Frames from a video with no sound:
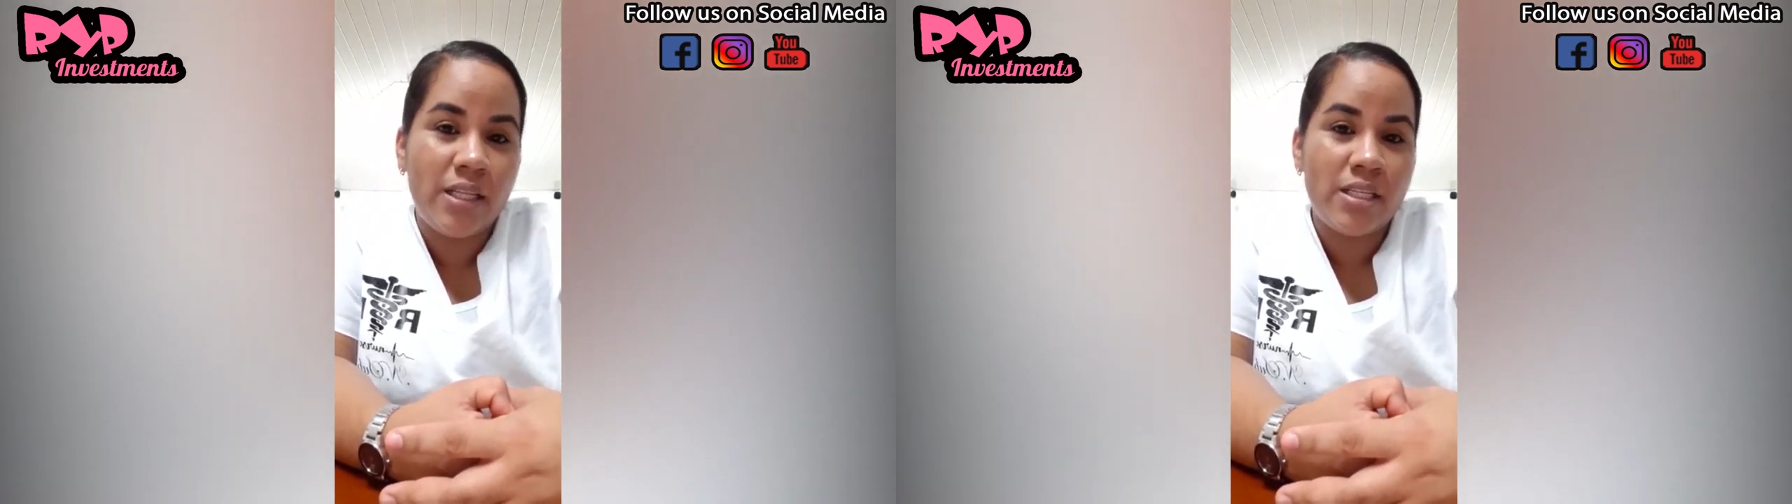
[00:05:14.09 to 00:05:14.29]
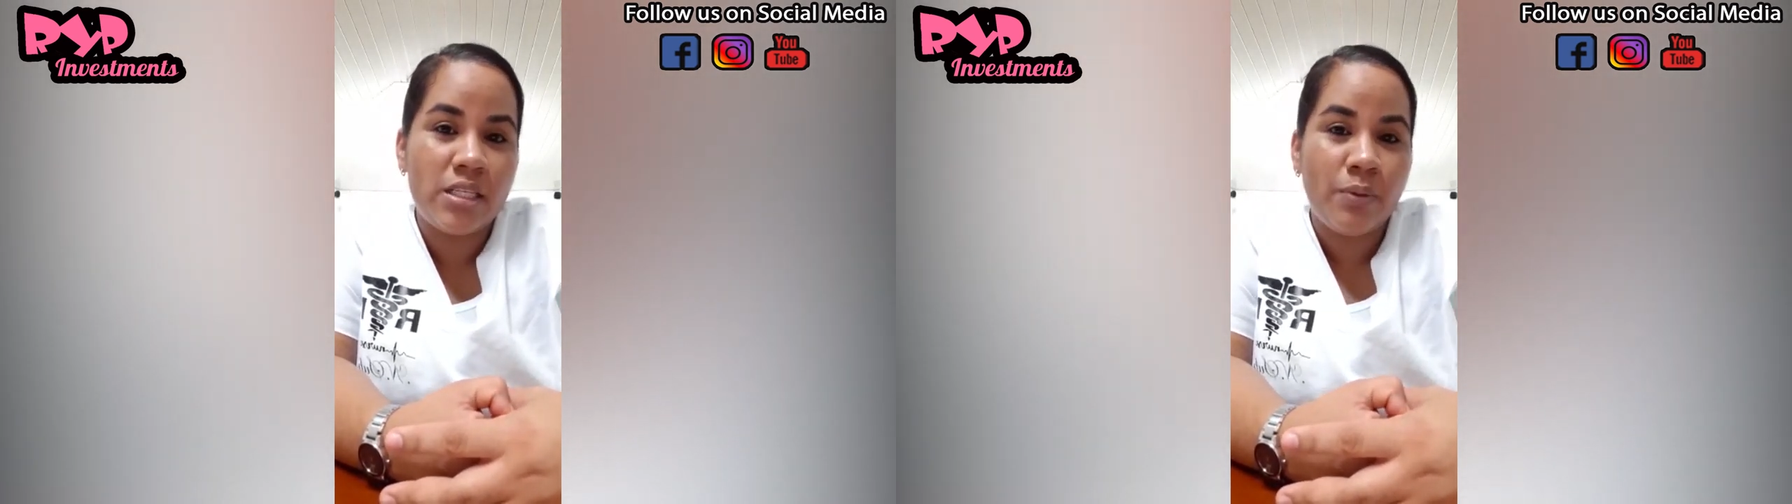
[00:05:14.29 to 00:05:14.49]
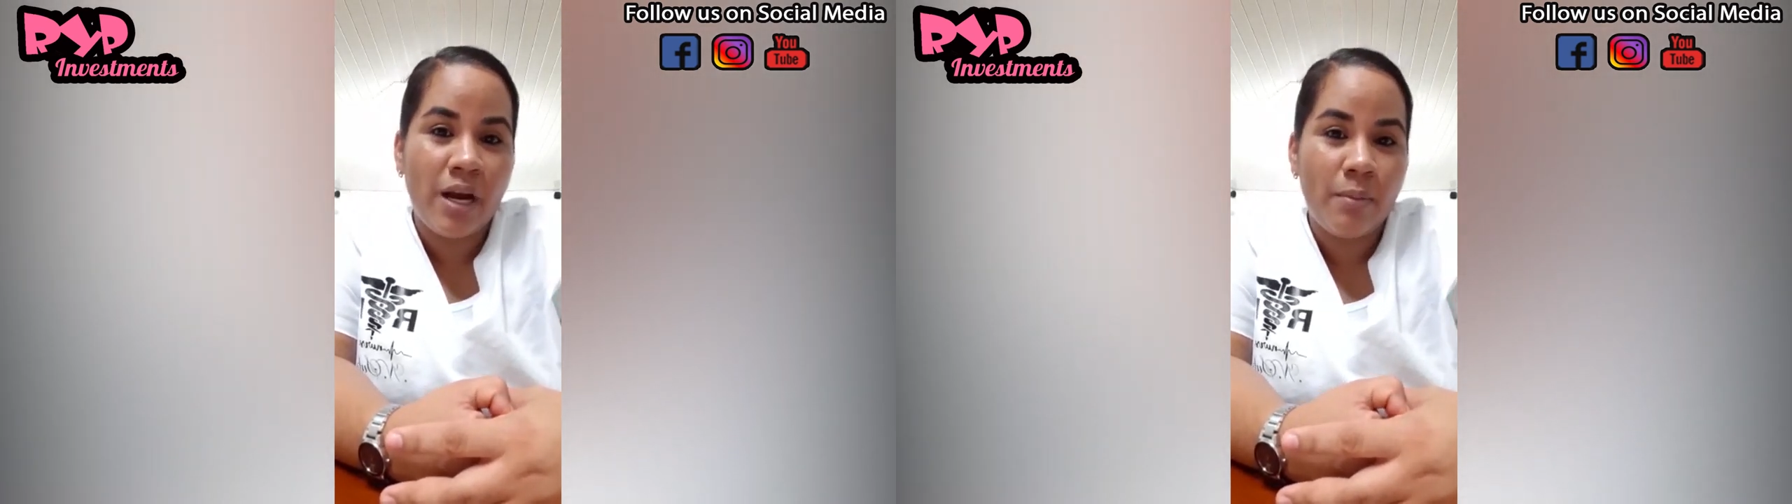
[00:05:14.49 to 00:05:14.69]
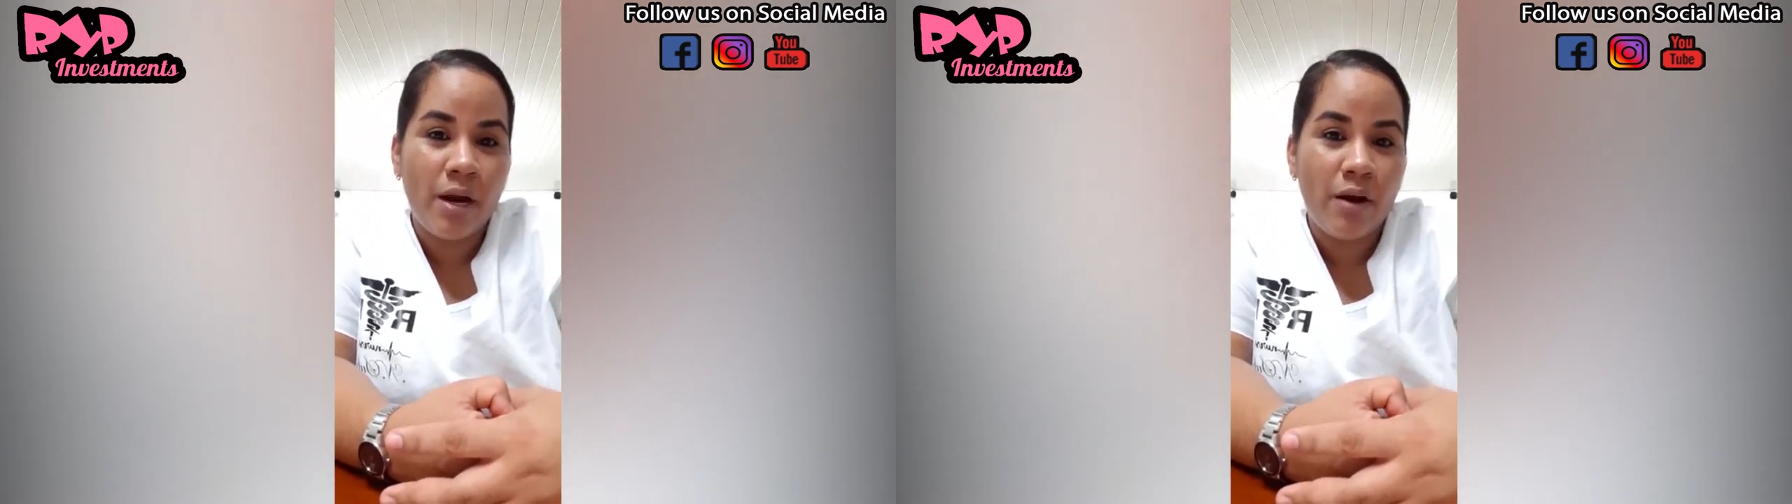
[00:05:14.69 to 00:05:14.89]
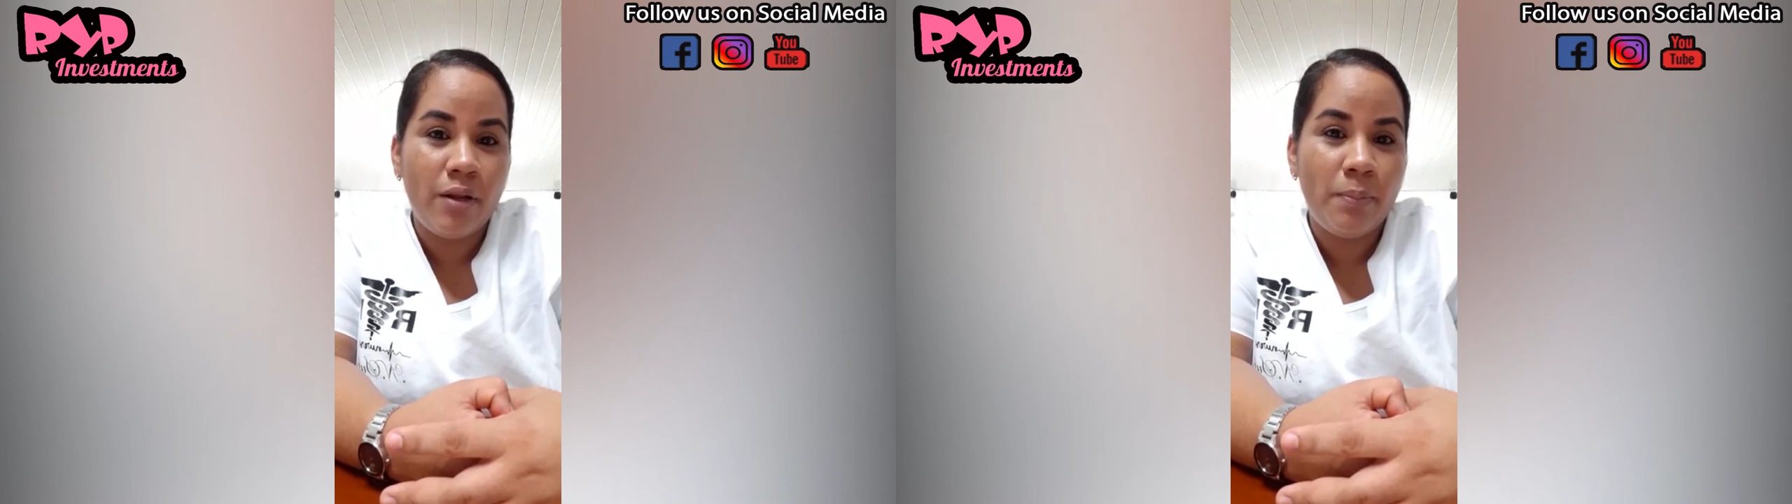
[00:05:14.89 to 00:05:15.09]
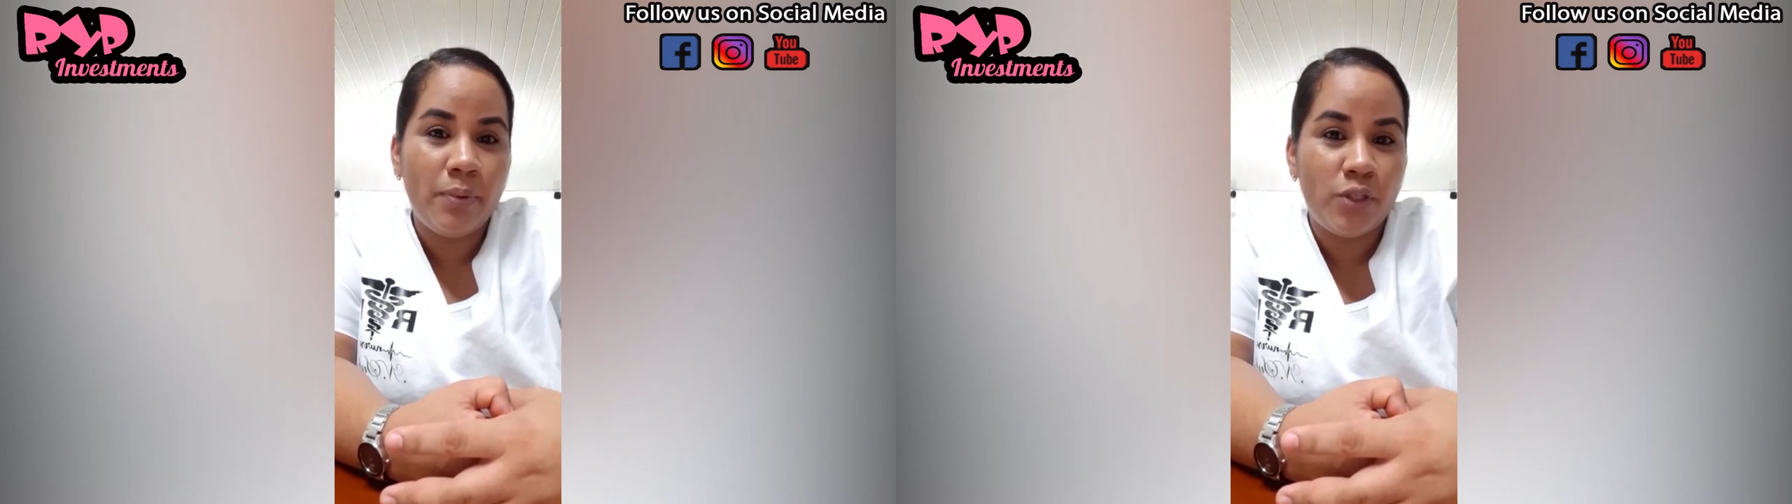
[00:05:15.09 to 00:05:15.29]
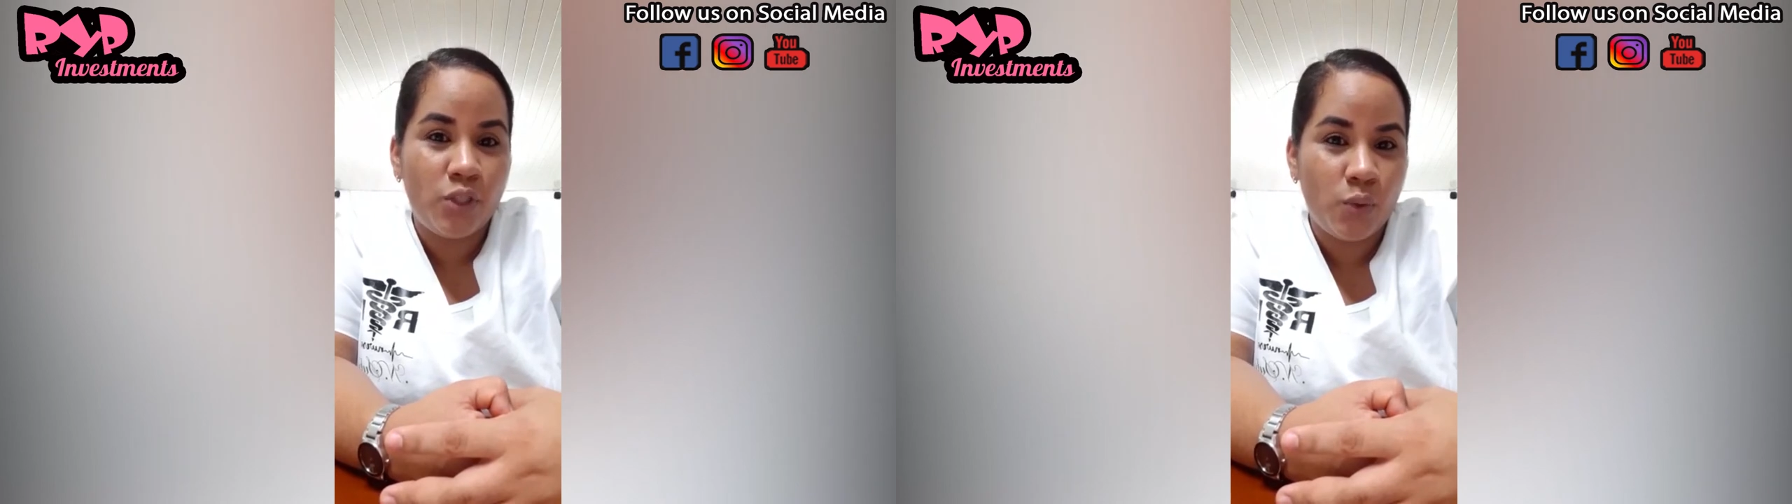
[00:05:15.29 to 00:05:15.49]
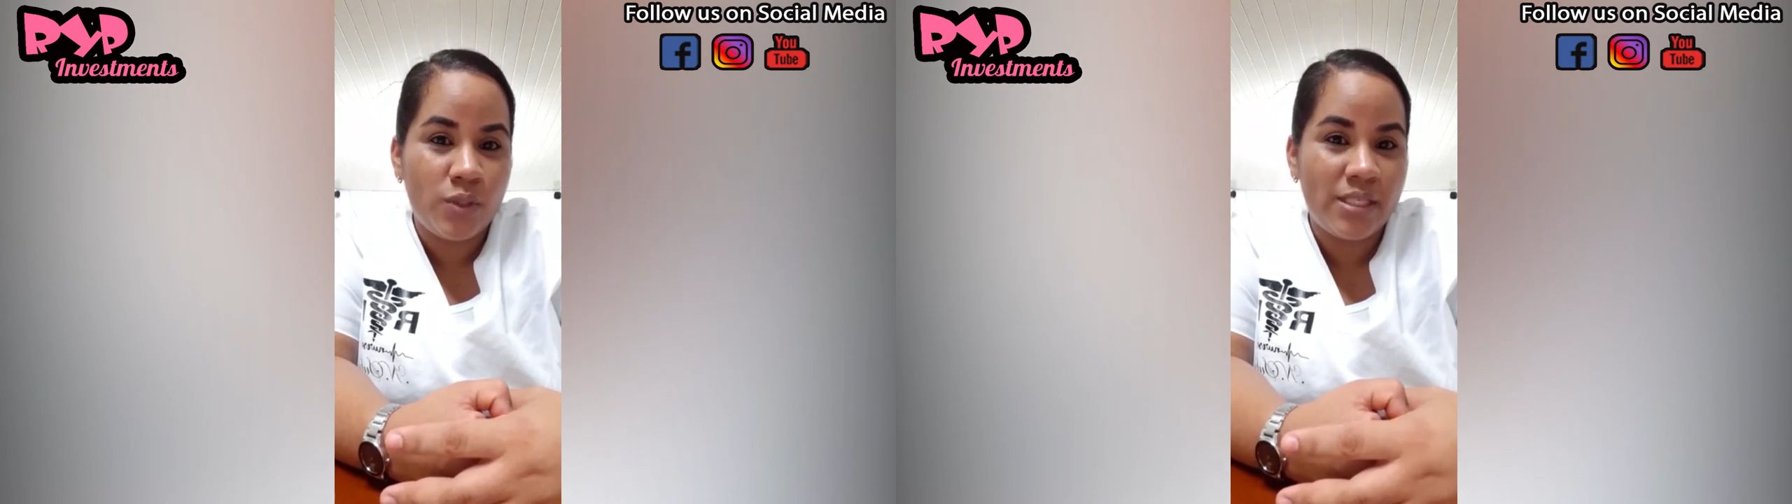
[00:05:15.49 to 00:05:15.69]
It is primarily
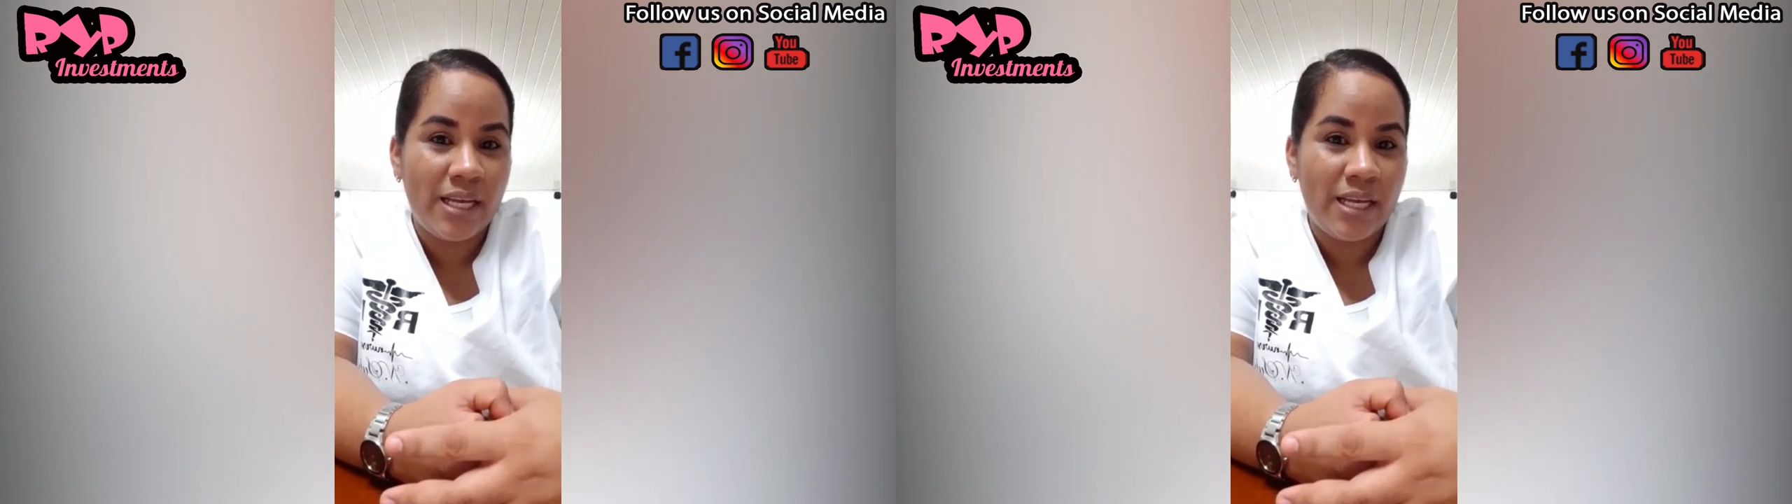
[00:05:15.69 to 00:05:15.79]
produced